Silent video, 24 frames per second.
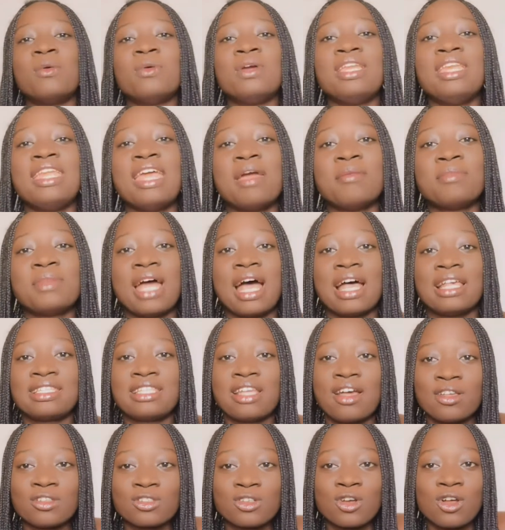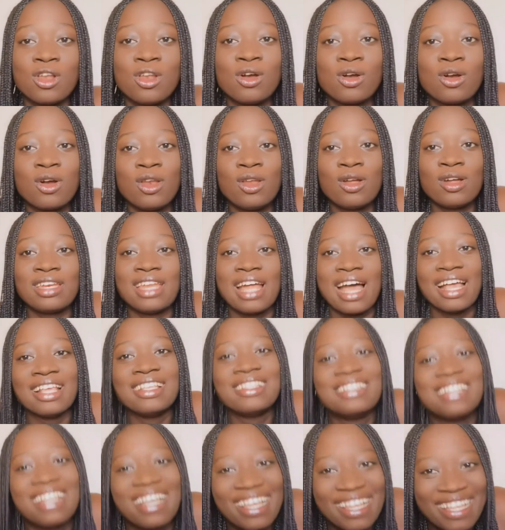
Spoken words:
We named ourselves Golo Golo Dance.